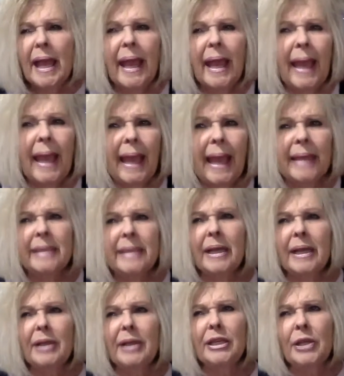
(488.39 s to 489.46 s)
And
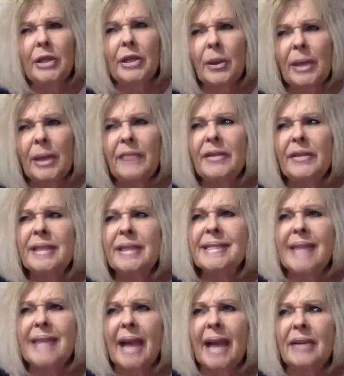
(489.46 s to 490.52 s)
even this
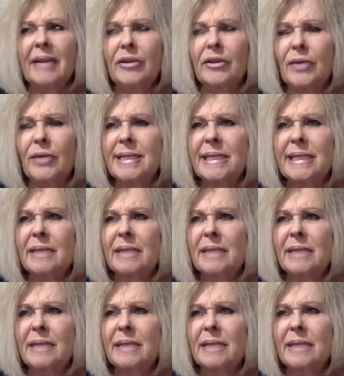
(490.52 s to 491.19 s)
kind of crazy